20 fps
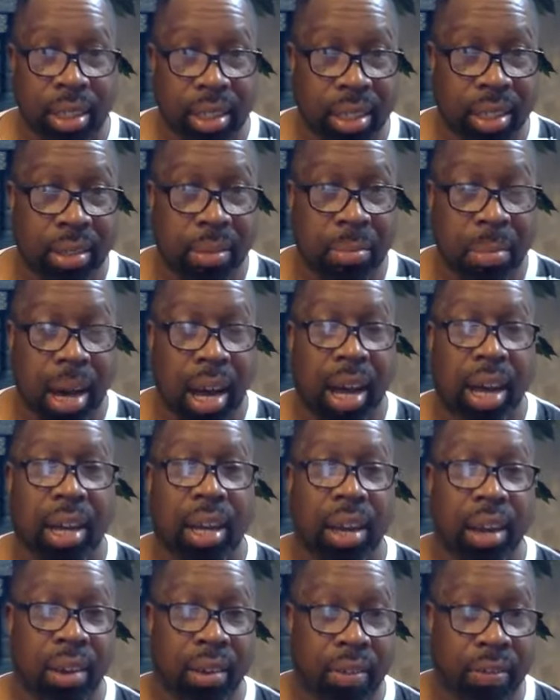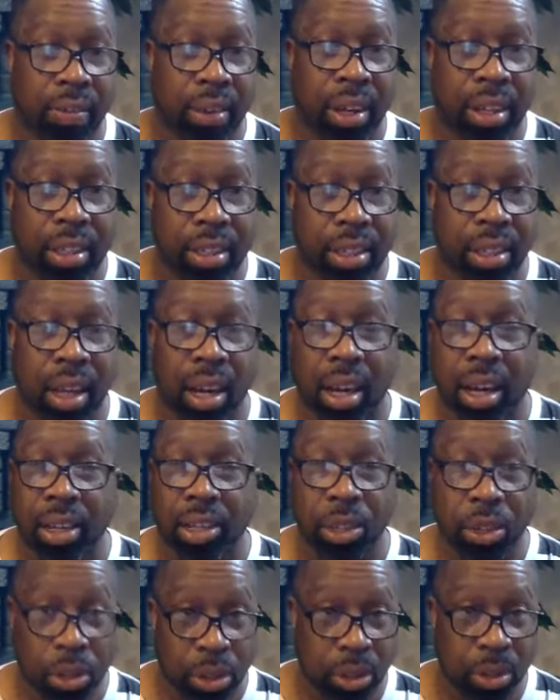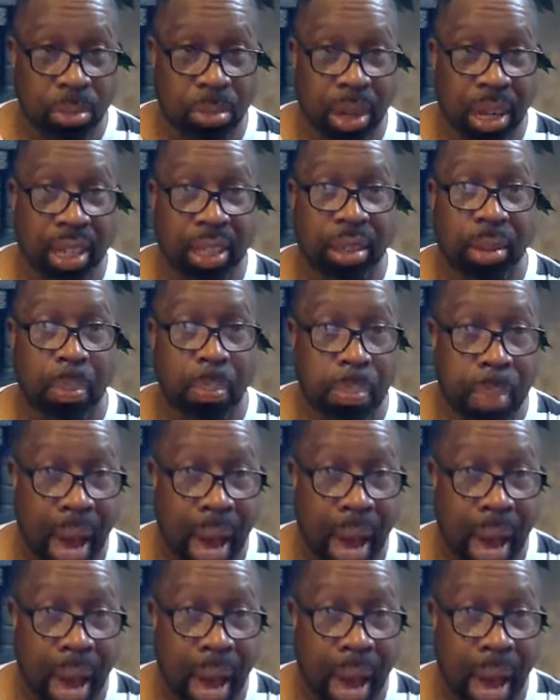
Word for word: to my face uh, YouTube page,